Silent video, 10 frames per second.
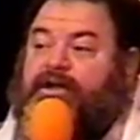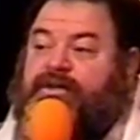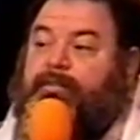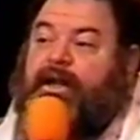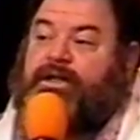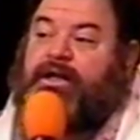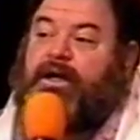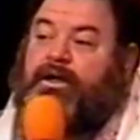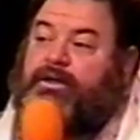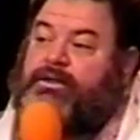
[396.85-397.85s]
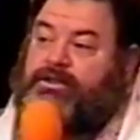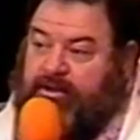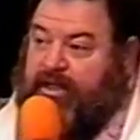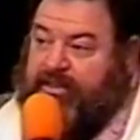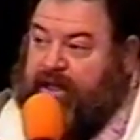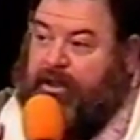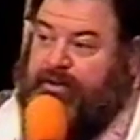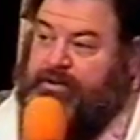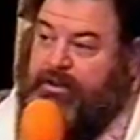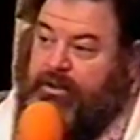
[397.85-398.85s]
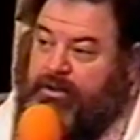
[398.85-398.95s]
in a Semitic tongue? Didn't they tell us?